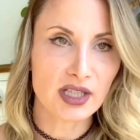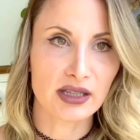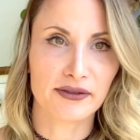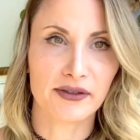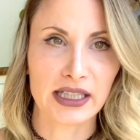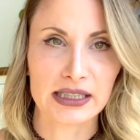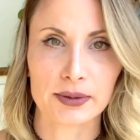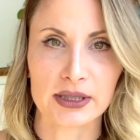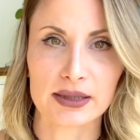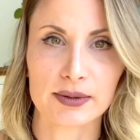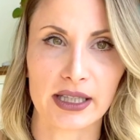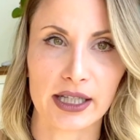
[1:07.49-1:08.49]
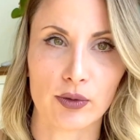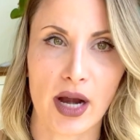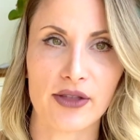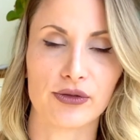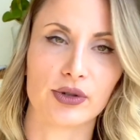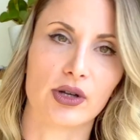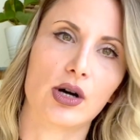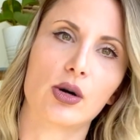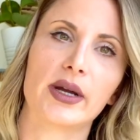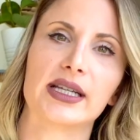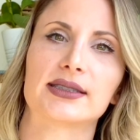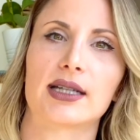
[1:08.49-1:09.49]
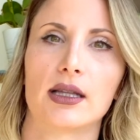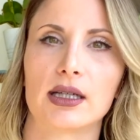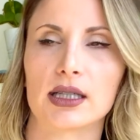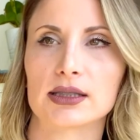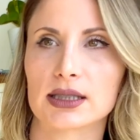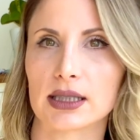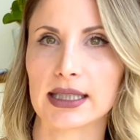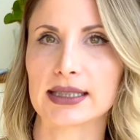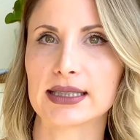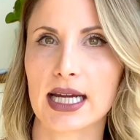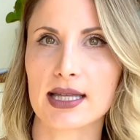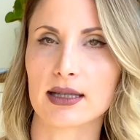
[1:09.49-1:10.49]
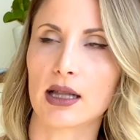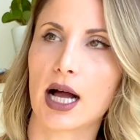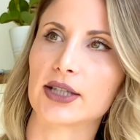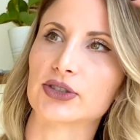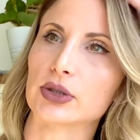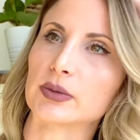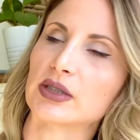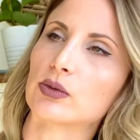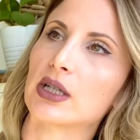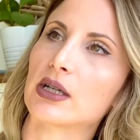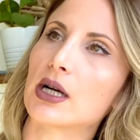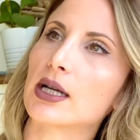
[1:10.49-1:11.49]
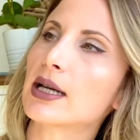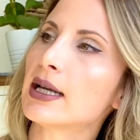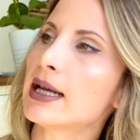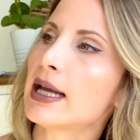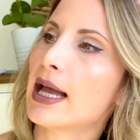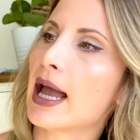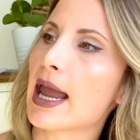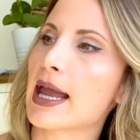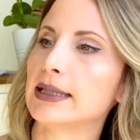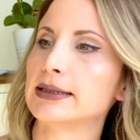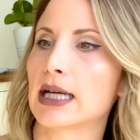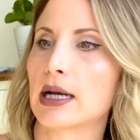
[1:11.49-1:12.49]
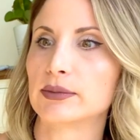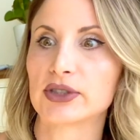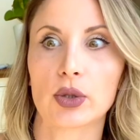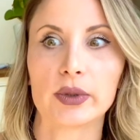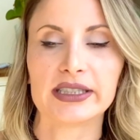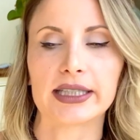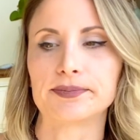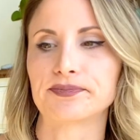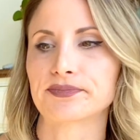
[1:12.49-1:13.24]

The vice principal ran through the hallways telling us to stay in the classrooms and whatnot. And so we did.